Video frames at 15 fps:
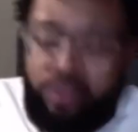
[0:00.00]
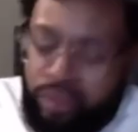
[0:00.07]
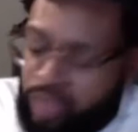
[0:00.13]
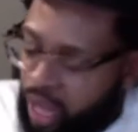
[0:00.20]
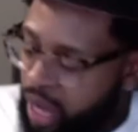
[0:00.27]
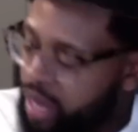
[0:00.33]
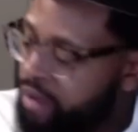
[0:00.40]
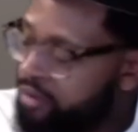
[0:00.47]

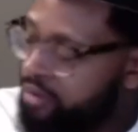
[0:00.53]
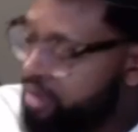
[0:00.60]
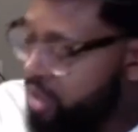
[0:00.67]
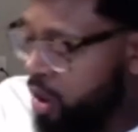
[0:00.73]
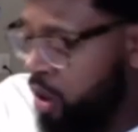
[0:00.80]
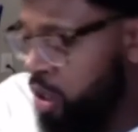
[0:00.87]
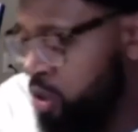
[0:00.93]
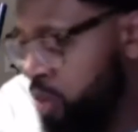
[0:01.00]
even
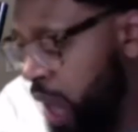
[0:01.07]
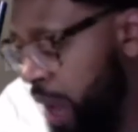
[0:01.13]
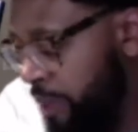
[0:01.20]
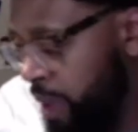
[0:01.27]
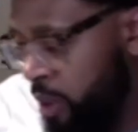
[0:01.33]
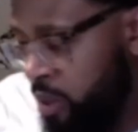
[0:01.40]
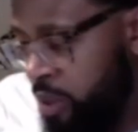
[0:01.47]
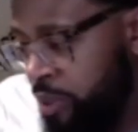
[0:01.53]
know it dropped. I
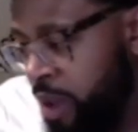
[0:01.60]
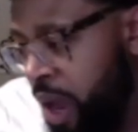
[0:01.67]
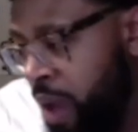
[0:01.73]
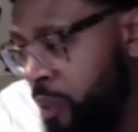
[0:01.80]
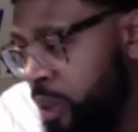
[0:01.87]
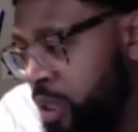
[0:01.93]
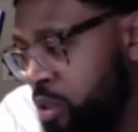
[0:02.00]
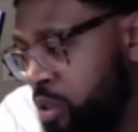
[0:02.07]
would have probably
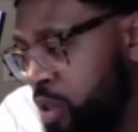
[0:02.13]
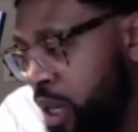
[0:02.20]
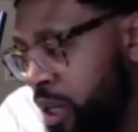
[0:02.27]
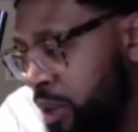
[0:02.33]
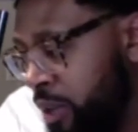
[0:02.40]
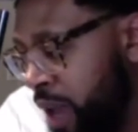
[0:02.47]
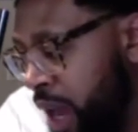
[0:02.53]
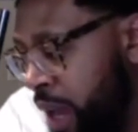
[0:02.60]
went and tried to
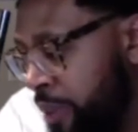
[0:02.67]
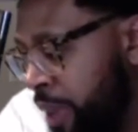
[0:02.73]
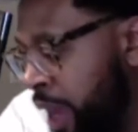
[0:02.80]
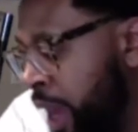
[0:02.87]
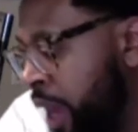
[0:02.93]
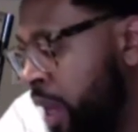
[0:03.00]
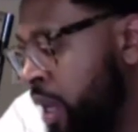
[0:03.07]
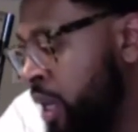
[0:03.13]
grab that.
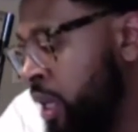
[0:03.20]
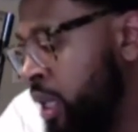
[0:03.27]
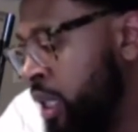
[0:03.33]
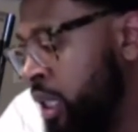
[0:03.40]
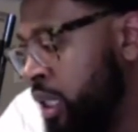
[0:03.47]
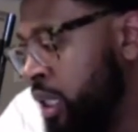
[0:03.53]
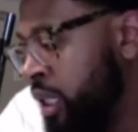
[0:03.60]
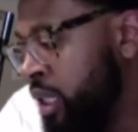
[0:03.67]

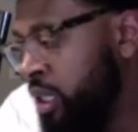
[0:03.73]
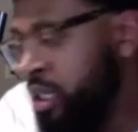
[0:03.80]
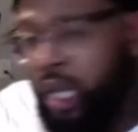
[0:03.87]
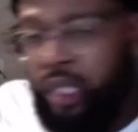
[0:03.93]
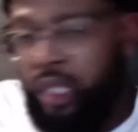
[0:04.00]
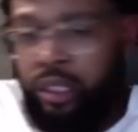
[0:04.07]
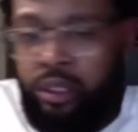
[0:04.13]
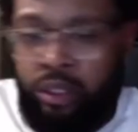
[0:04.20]
Then you got
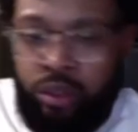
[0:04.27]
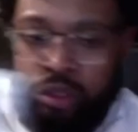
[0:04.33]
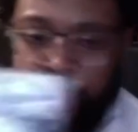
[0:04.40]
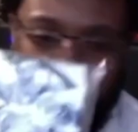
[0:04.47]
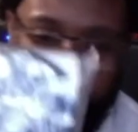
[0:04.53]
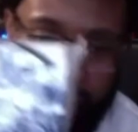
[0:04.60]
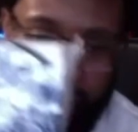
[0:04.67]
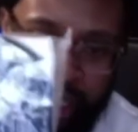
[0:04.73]
the little
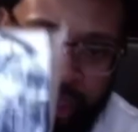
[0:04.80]
Supreme